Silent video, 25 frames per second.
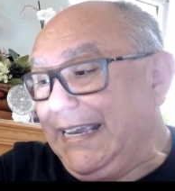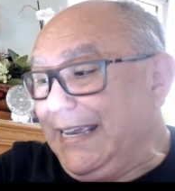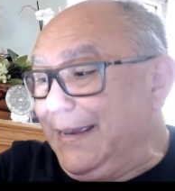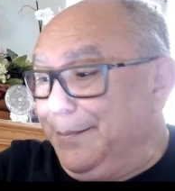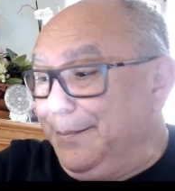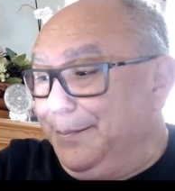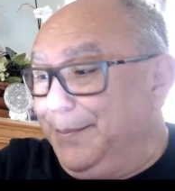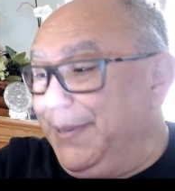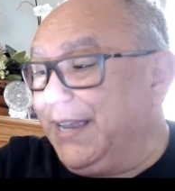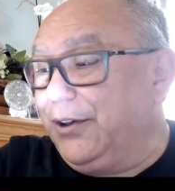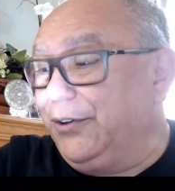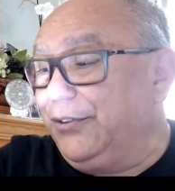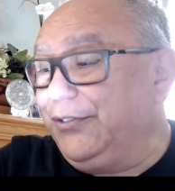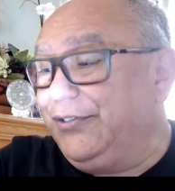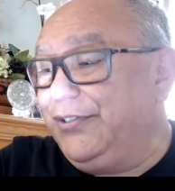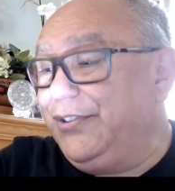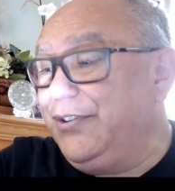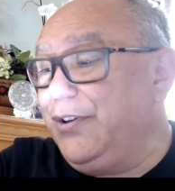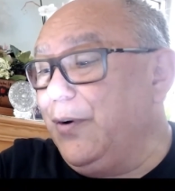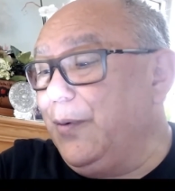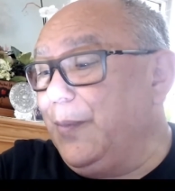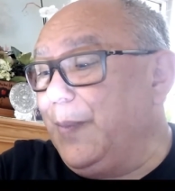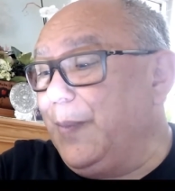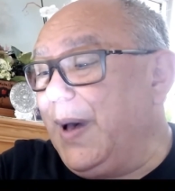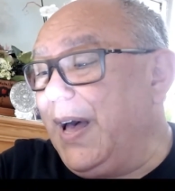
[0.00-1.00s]
because the
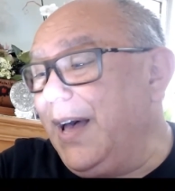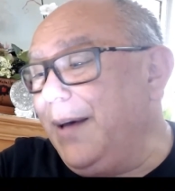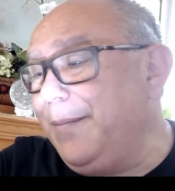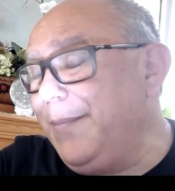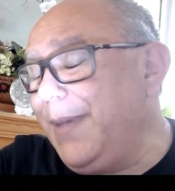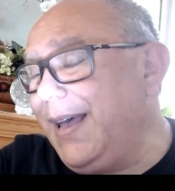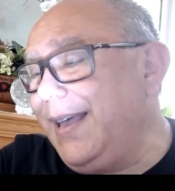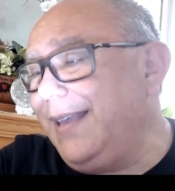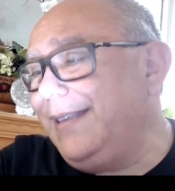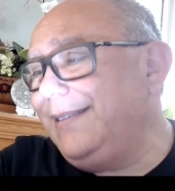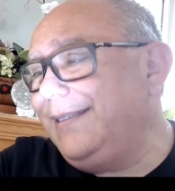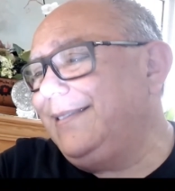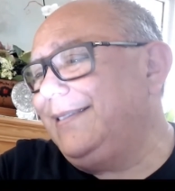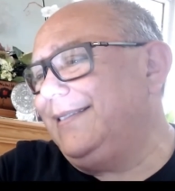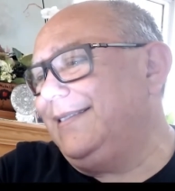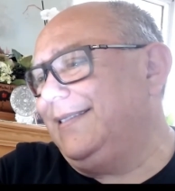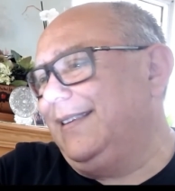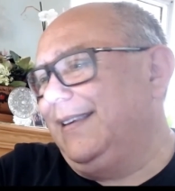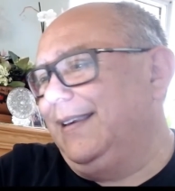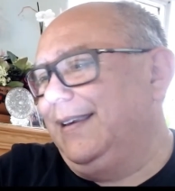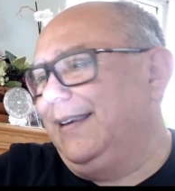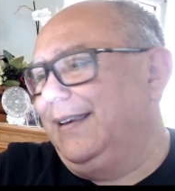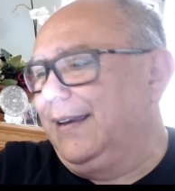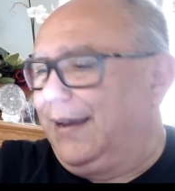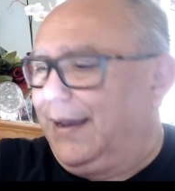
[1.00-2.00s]
Obamas
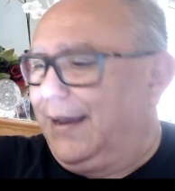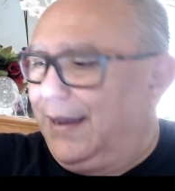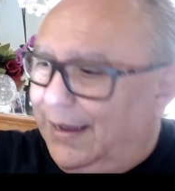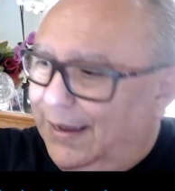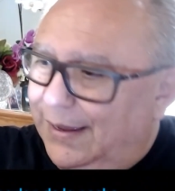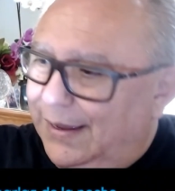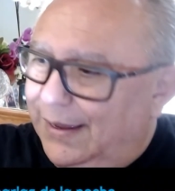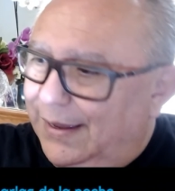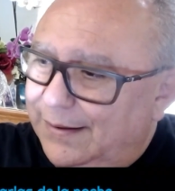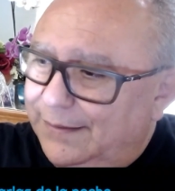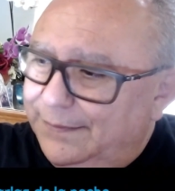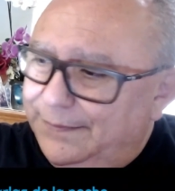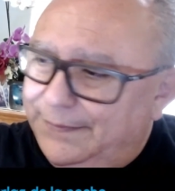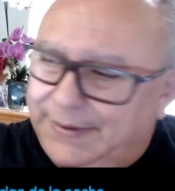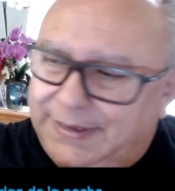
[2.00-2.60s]
have